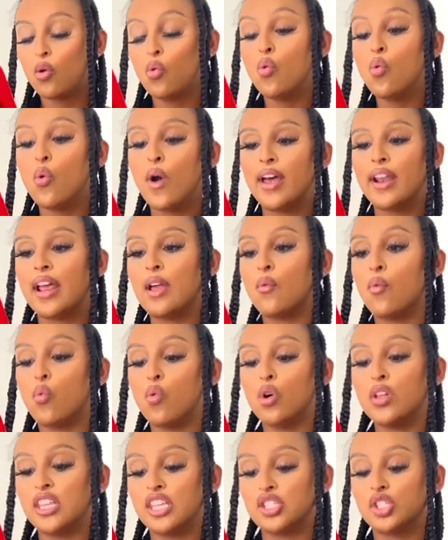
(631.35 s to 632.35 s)
Oh, and I
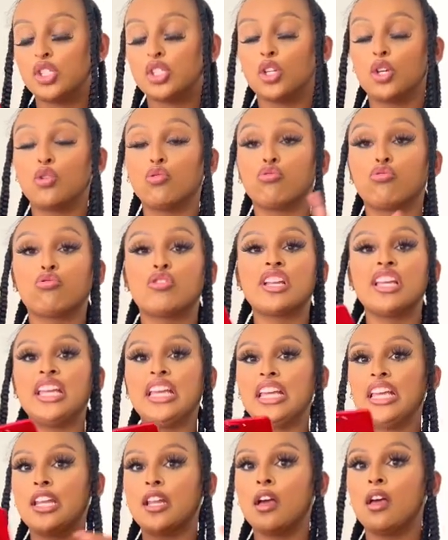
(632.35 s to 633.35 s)
wore this
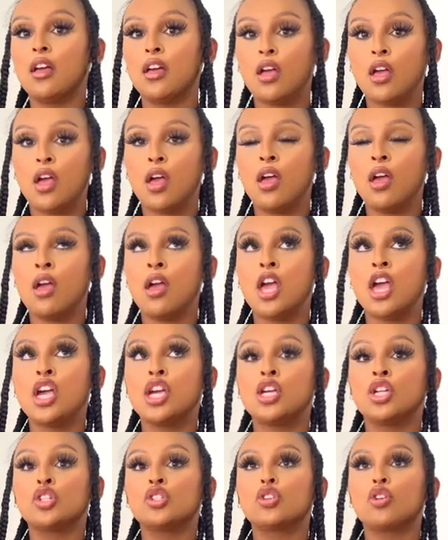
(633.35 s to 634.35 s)
green
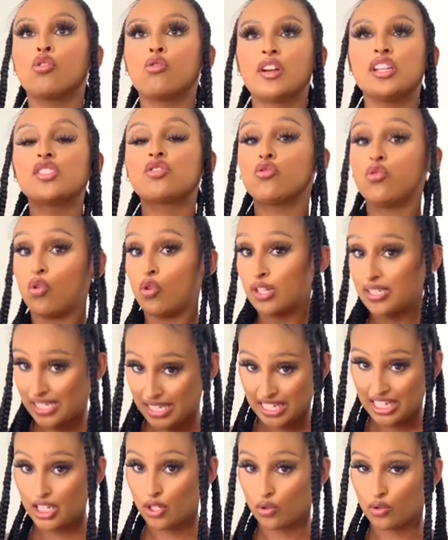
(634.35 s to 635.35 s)
crisscross
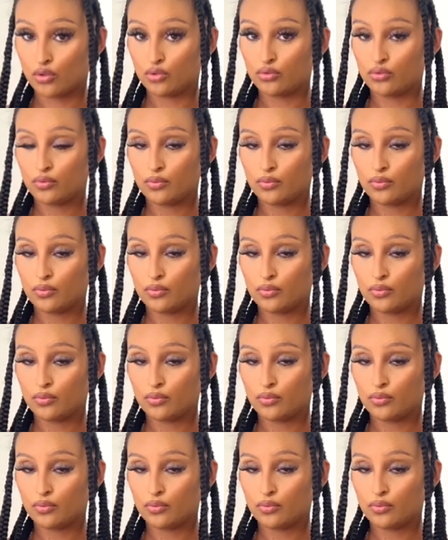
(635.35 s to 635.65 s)
heel,